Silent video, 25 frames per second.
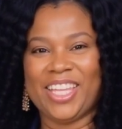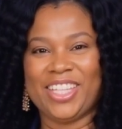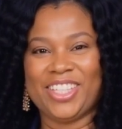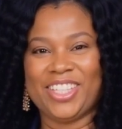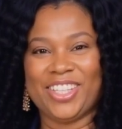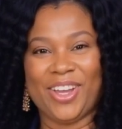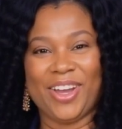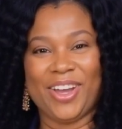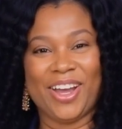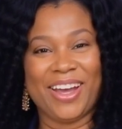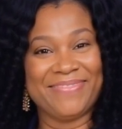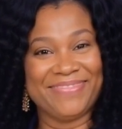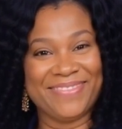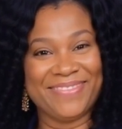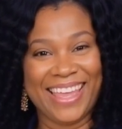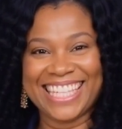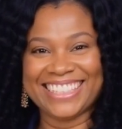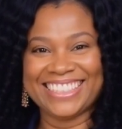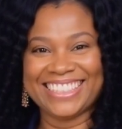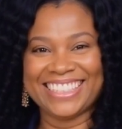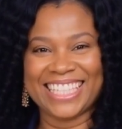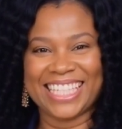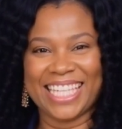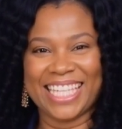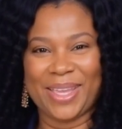you're
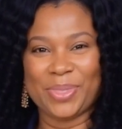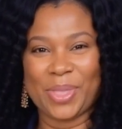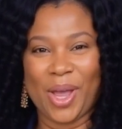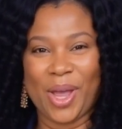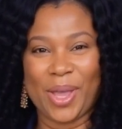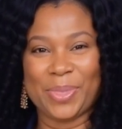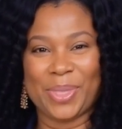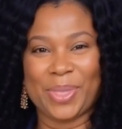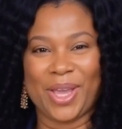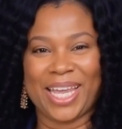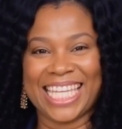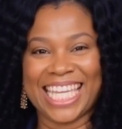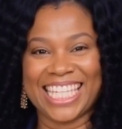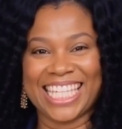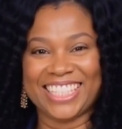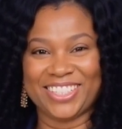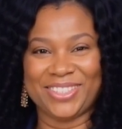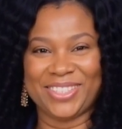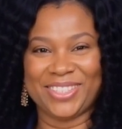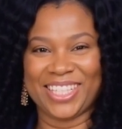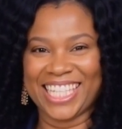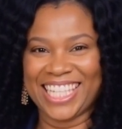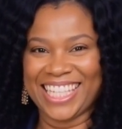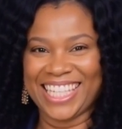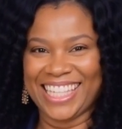investing in what will let
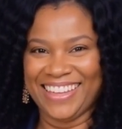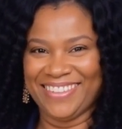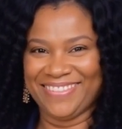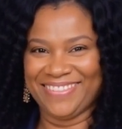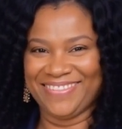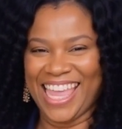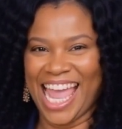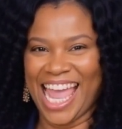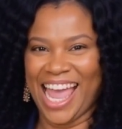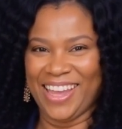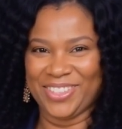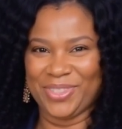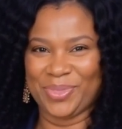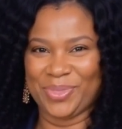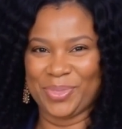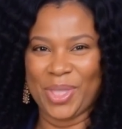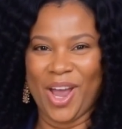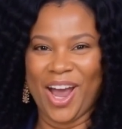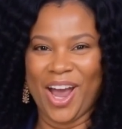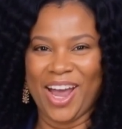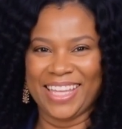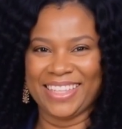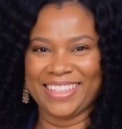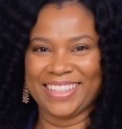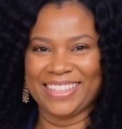you live how you
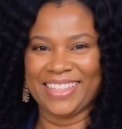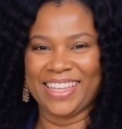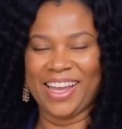want.